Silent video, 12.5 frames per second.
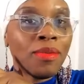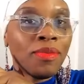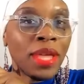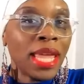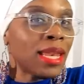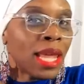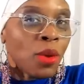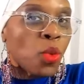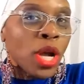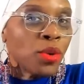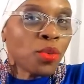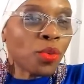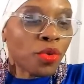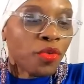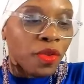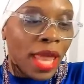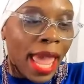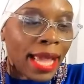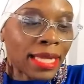then it wouldn't
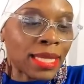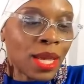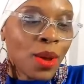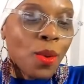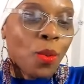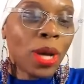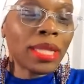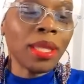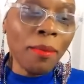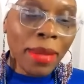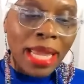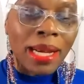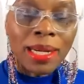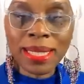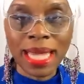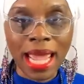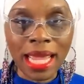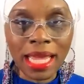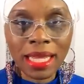reflect what the men are
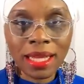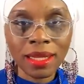saying.